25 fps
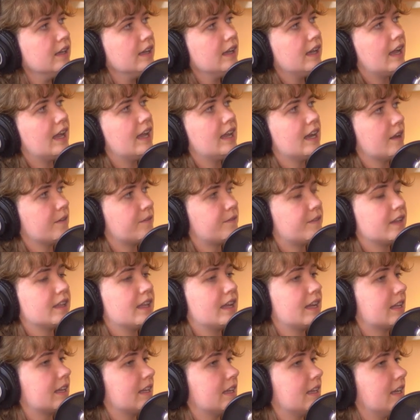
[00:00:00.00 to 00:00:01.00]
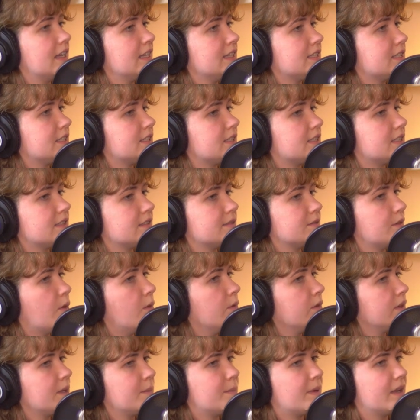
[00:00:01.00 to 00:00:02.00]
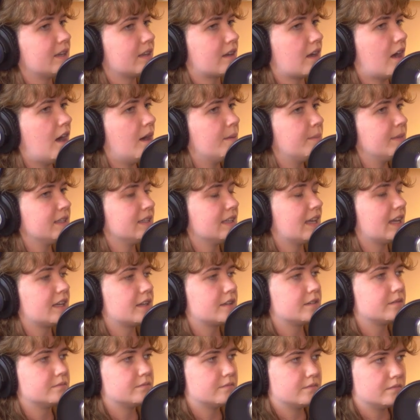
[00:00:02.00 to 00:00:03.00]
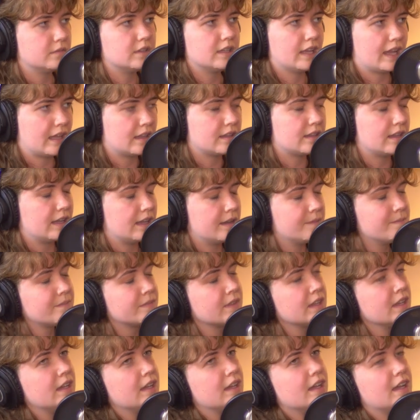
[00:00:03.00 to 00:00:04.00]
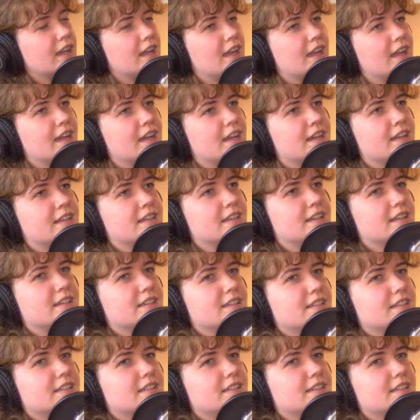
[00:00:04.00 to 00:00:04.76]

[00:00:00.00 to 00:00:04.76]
And I feel like it's only been common like lately. And